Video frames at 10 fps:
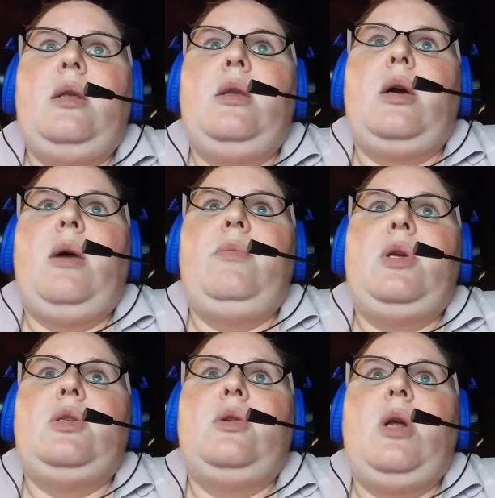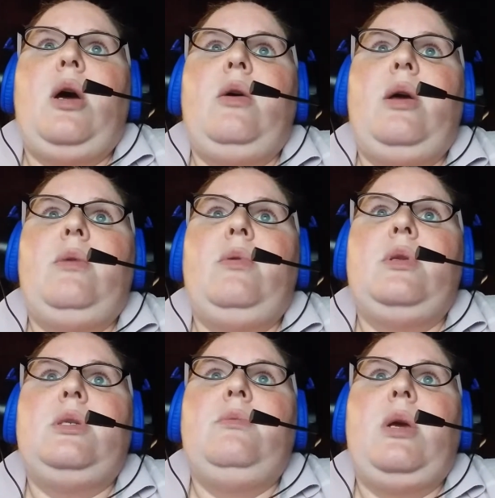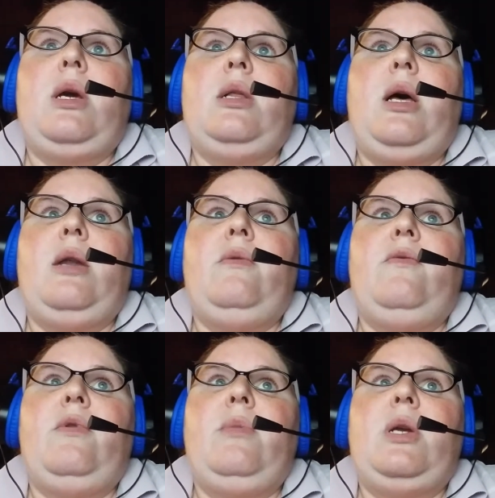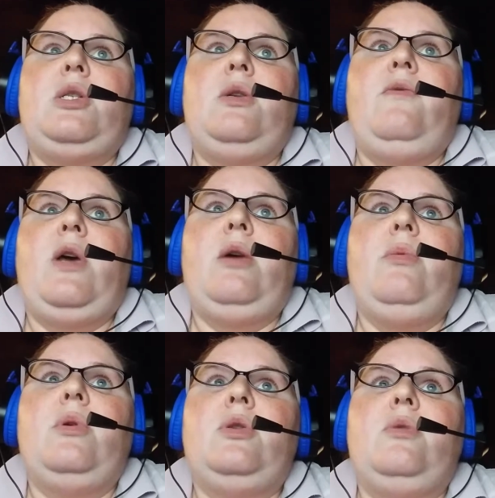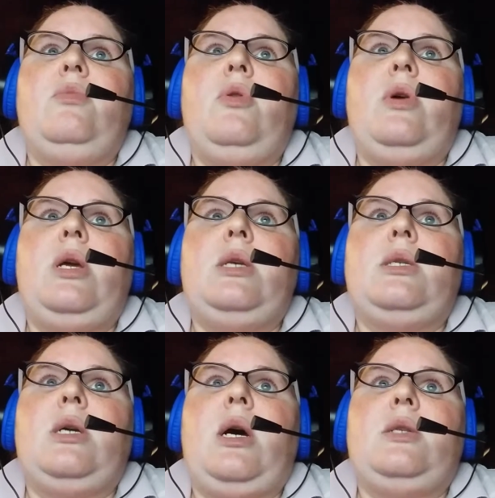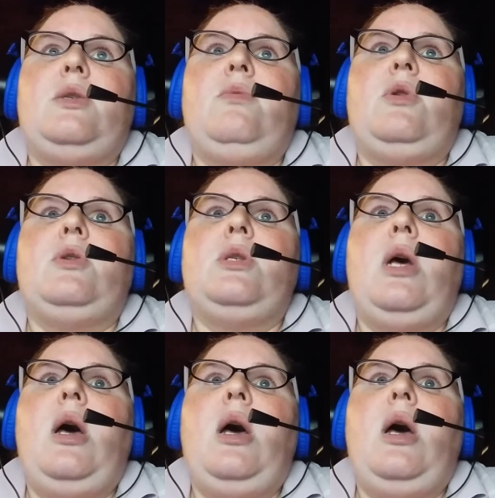The companies are now able to make a lot of information available to employees and customers